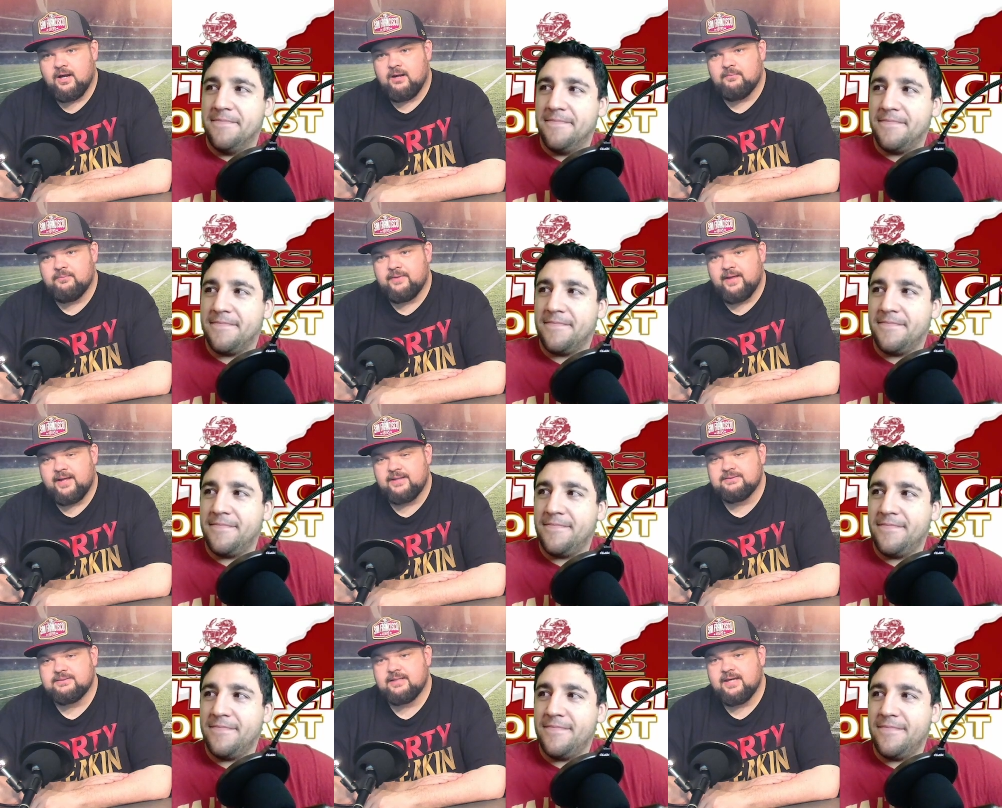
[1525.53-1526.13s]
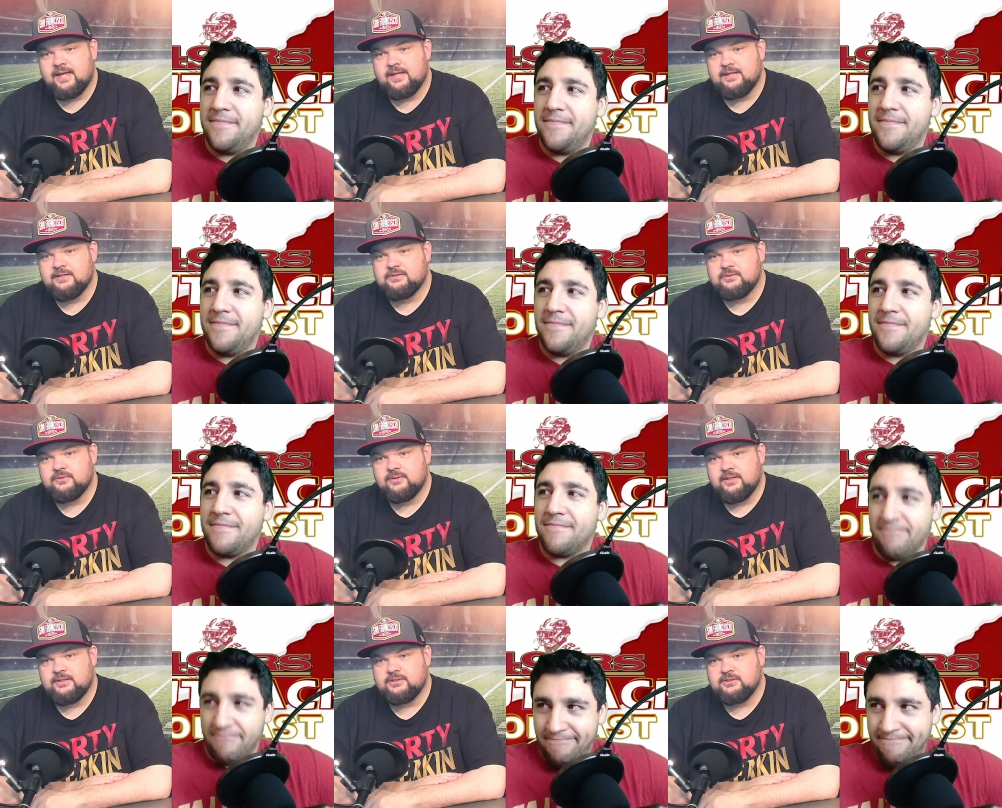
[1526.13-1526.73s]
Speaker 1: Um, that's the
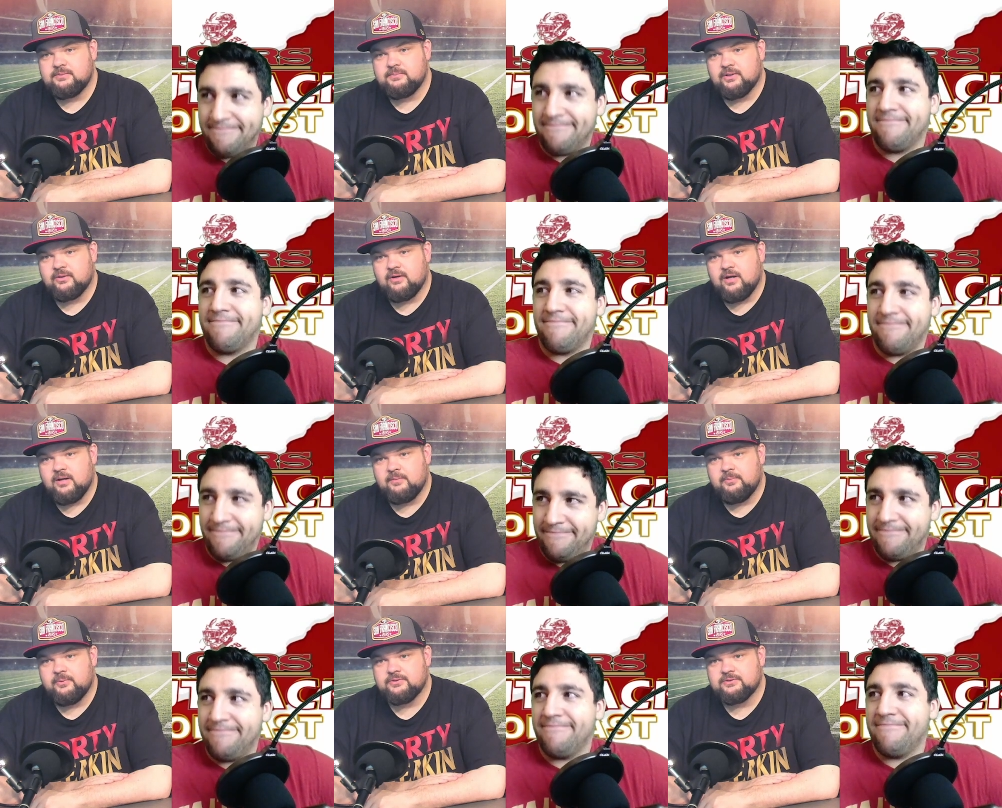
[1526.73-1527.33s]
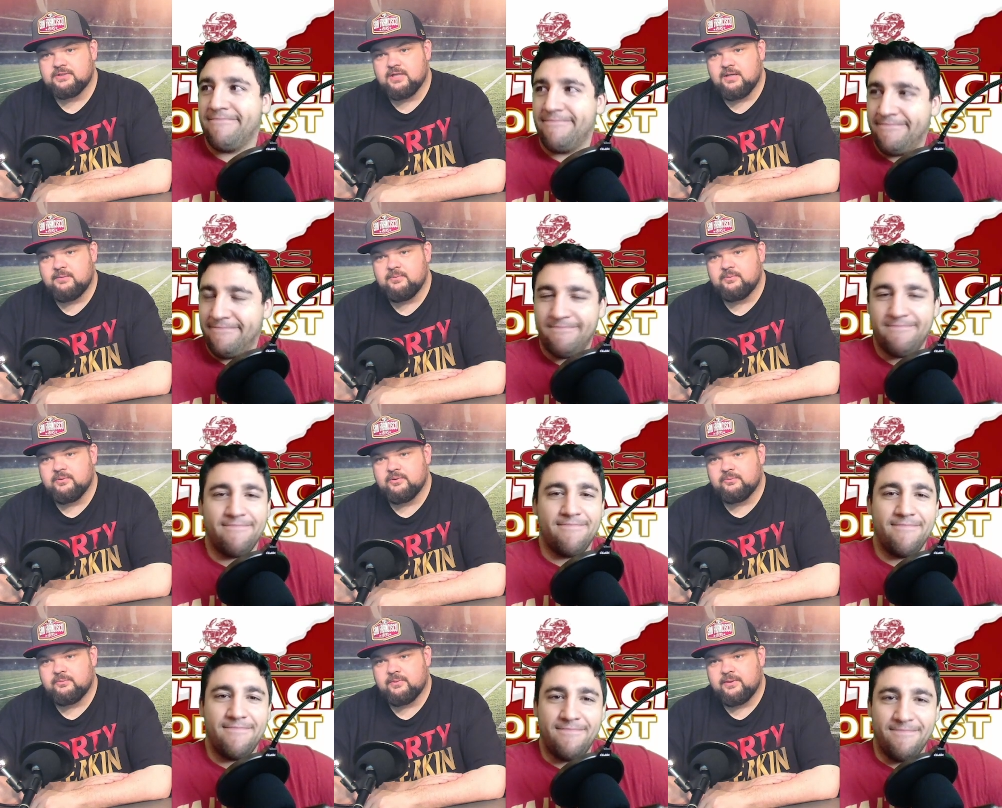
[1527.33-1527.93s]
attitude that Jimmy Garoppolo is
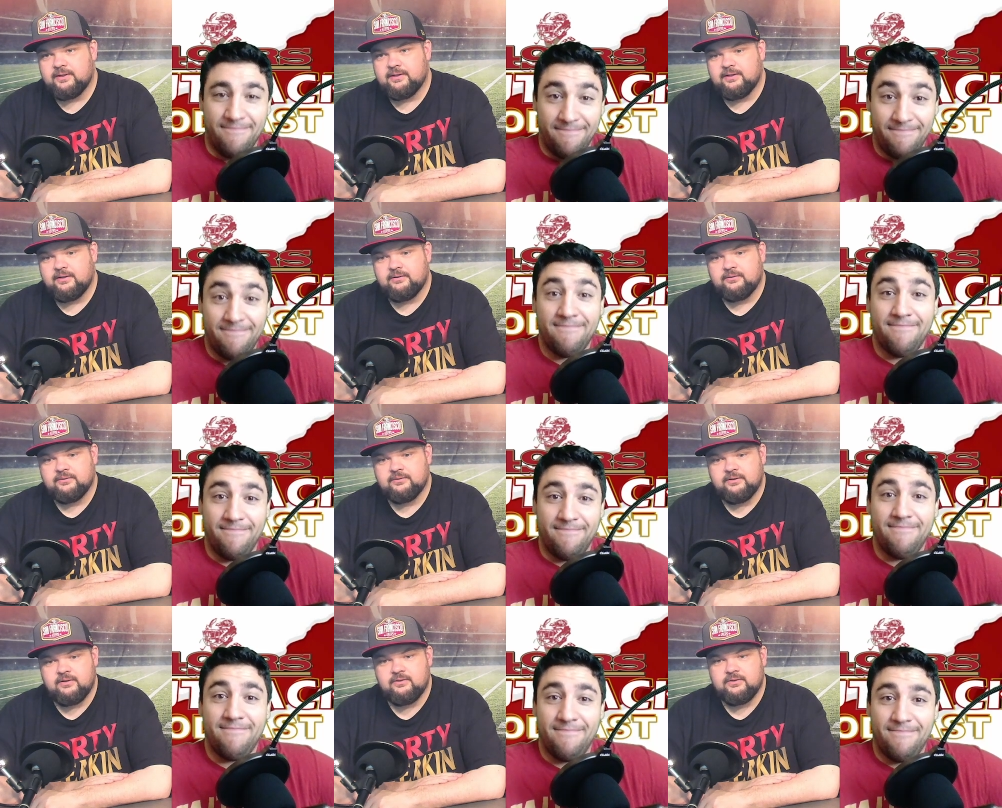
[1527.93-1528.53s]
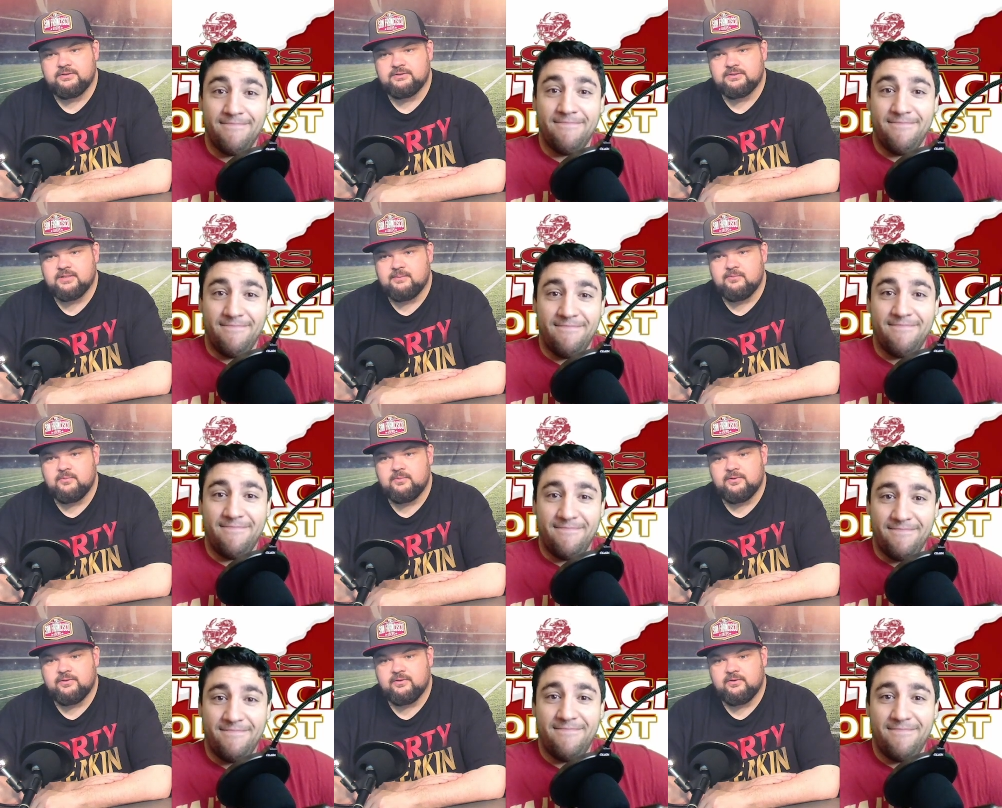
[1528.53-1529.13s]
coming with right now. You know, he's
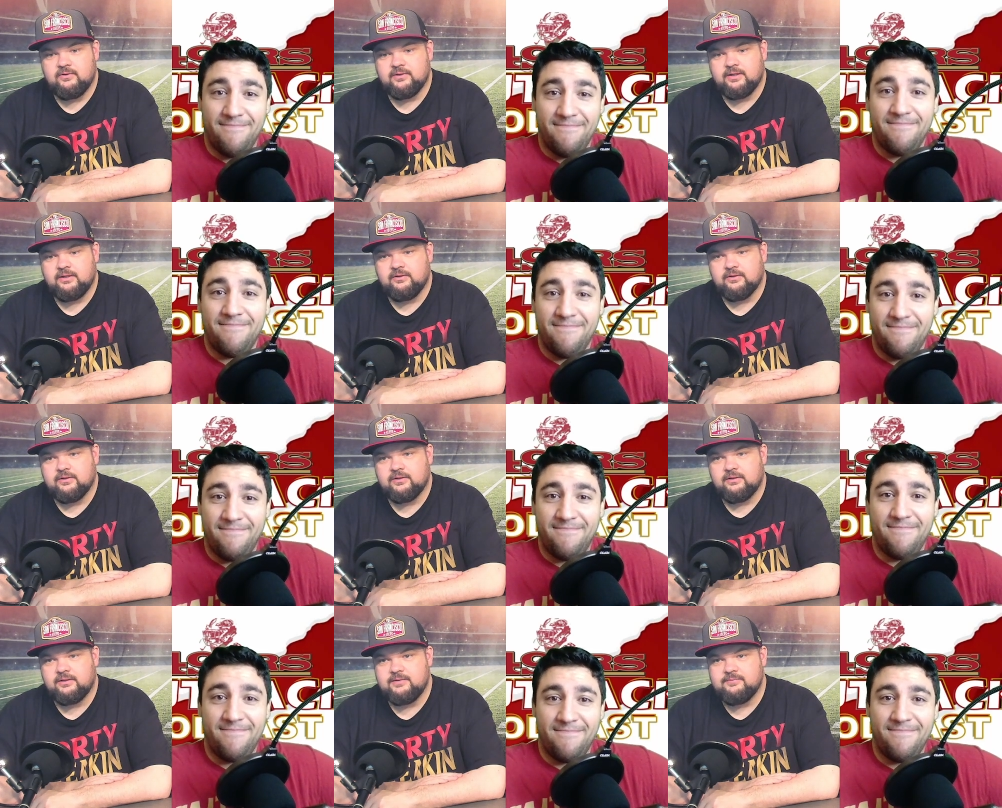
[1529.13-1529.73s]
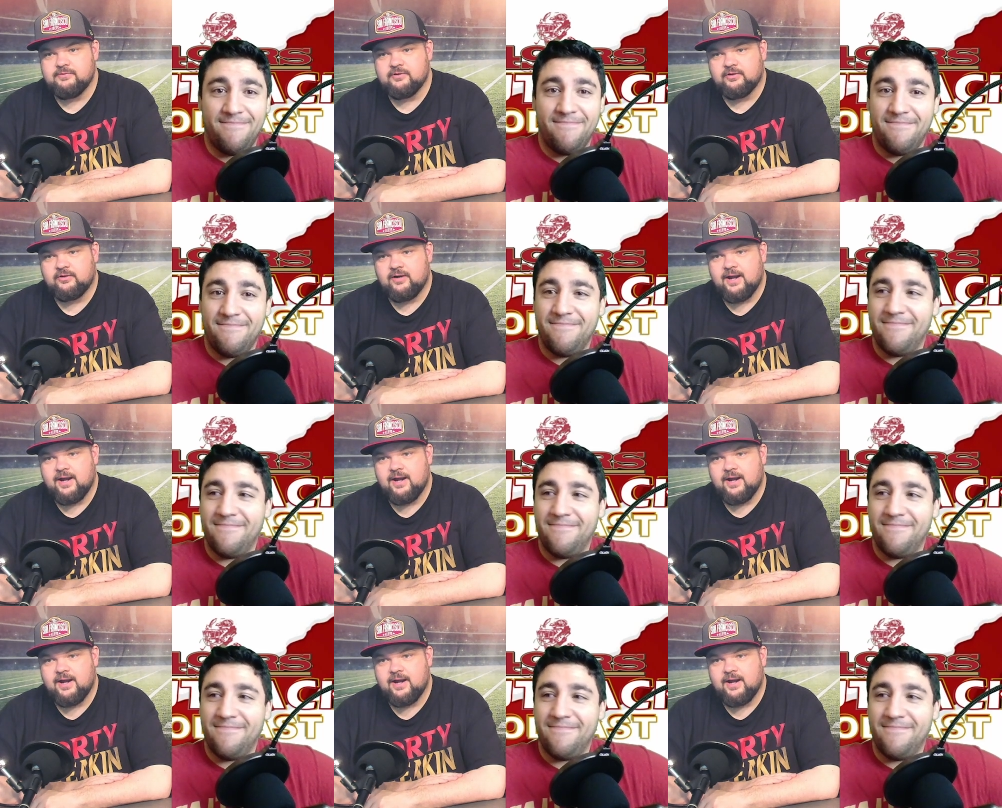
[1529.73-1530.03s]
coming with, okay, you're going to leave it